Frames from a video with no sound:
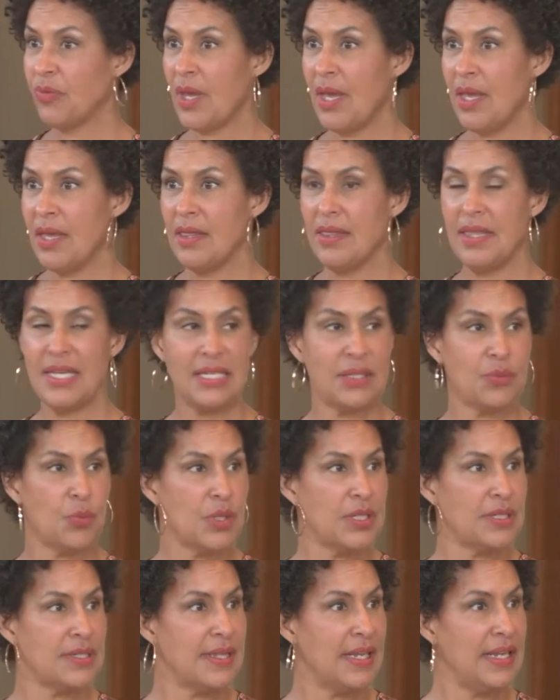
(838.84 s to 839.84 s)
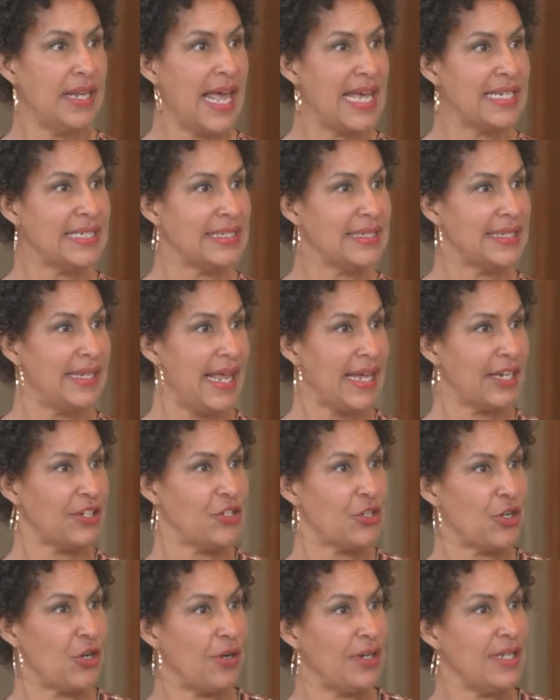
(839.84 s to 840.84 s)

This was the last lecture.